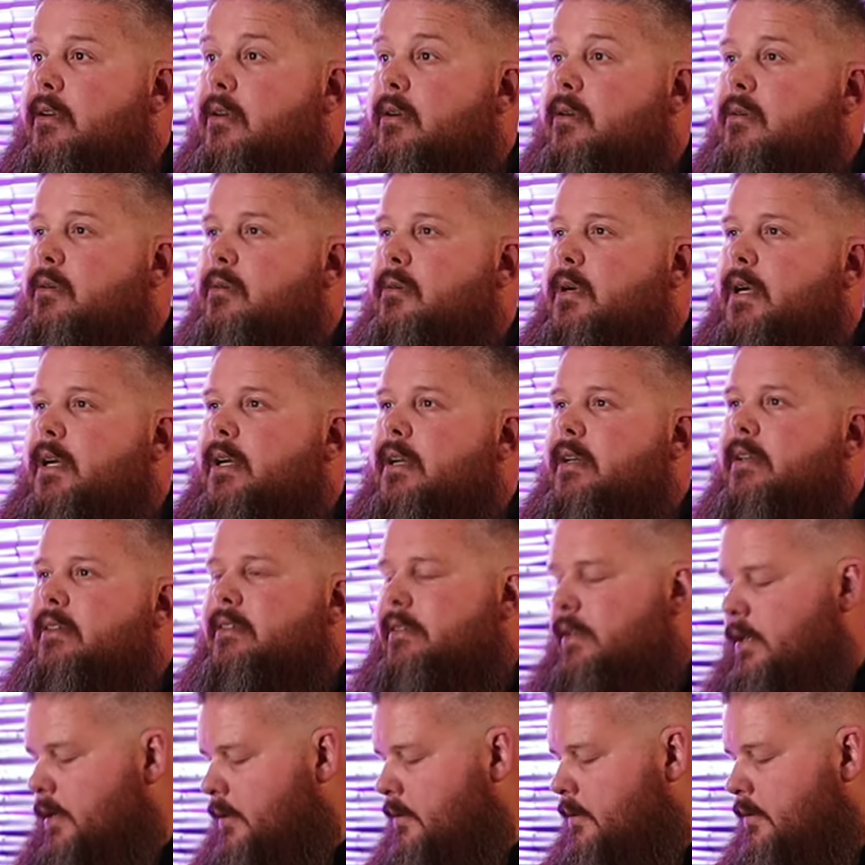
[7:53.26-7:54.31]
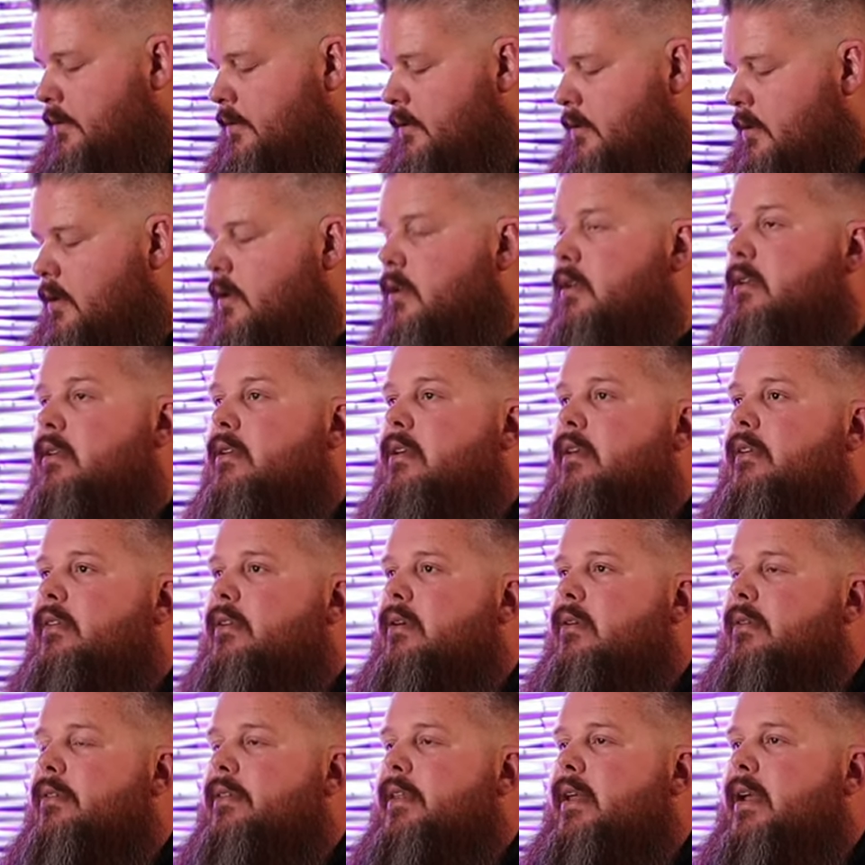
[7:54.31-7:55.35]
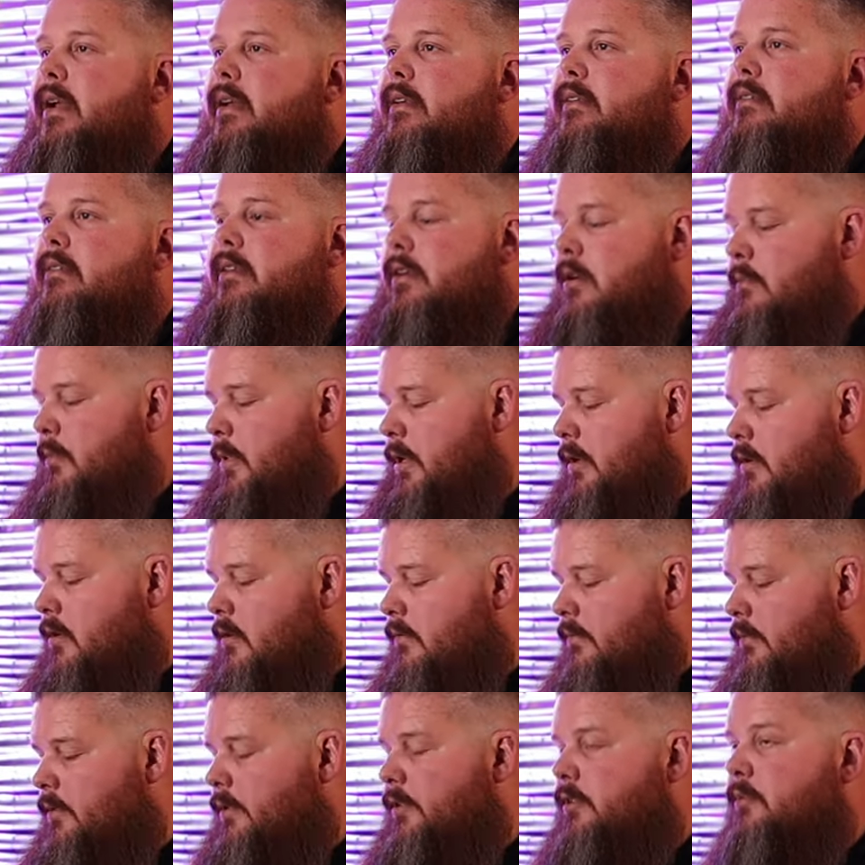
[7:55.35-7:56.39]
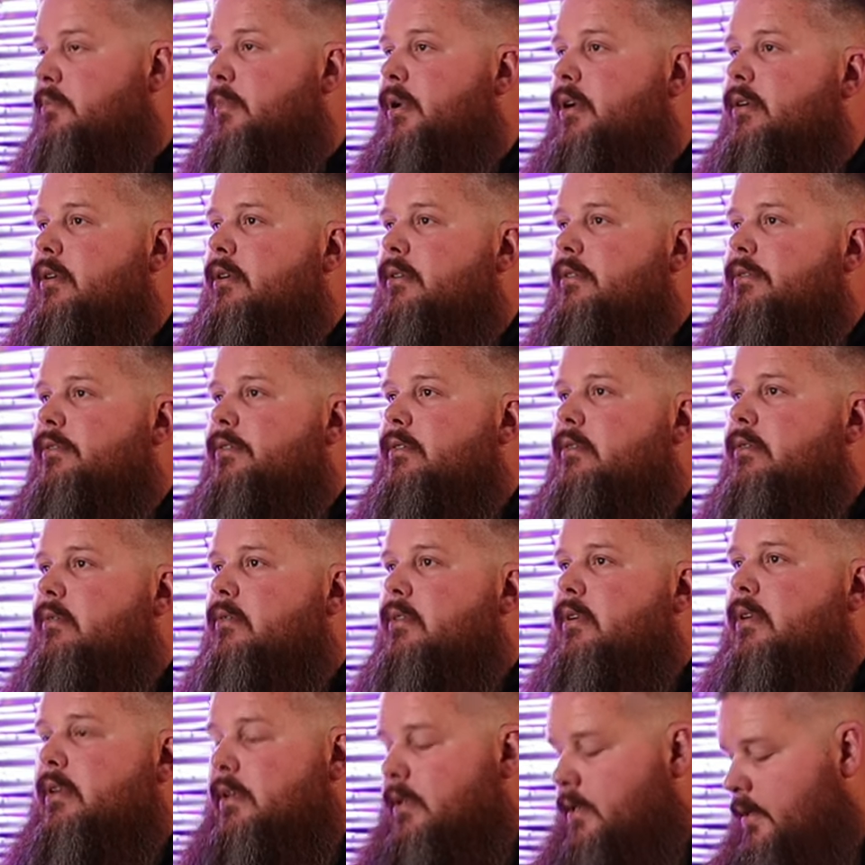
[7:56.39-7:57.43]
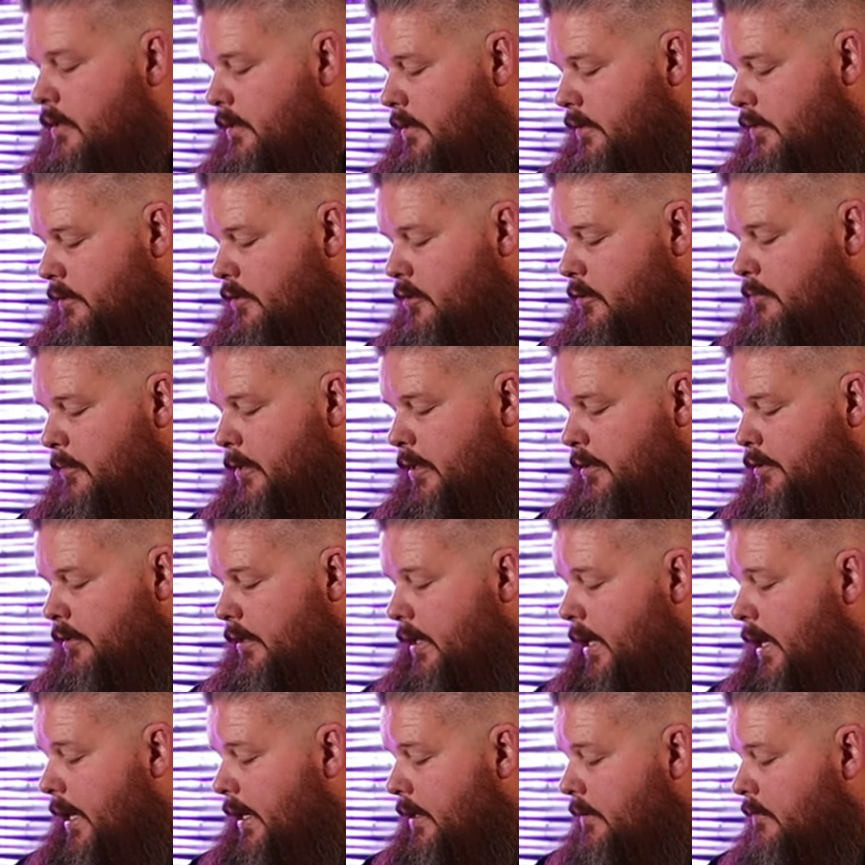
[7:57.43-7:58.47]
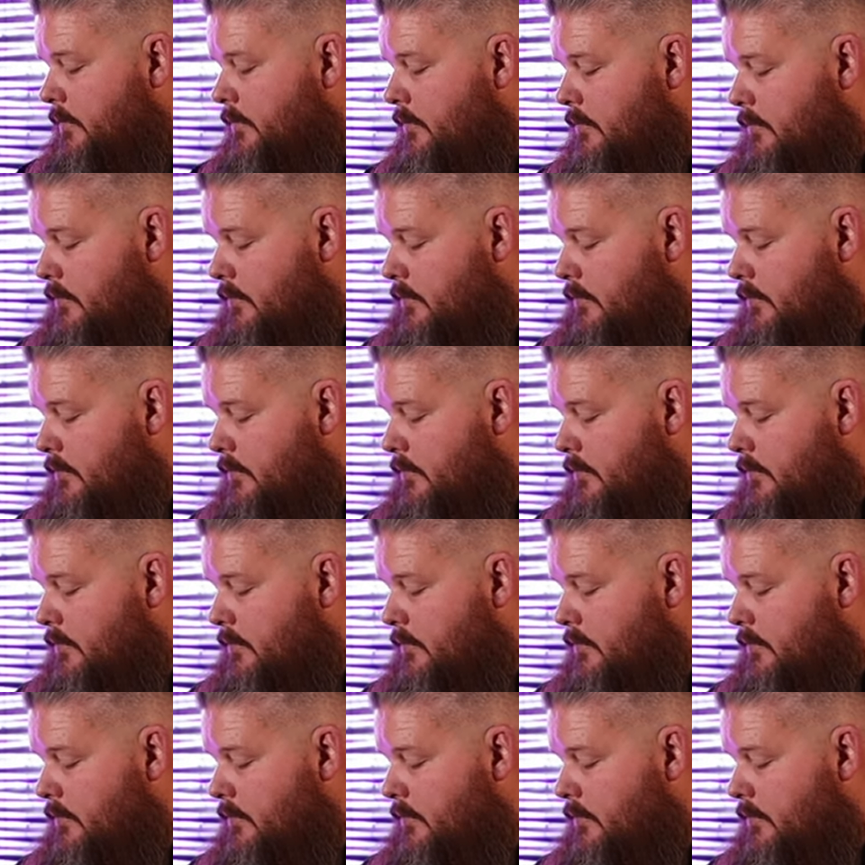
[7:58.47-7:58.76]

Oh, this whole thing is going to be overexposed. It's too much light.